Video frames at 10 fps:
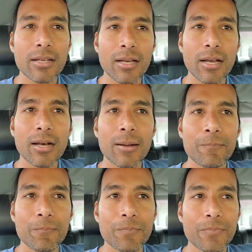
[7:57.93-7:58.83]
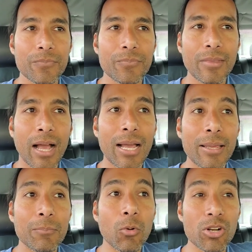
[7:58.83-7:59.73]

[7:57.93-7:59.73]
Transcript: I'm more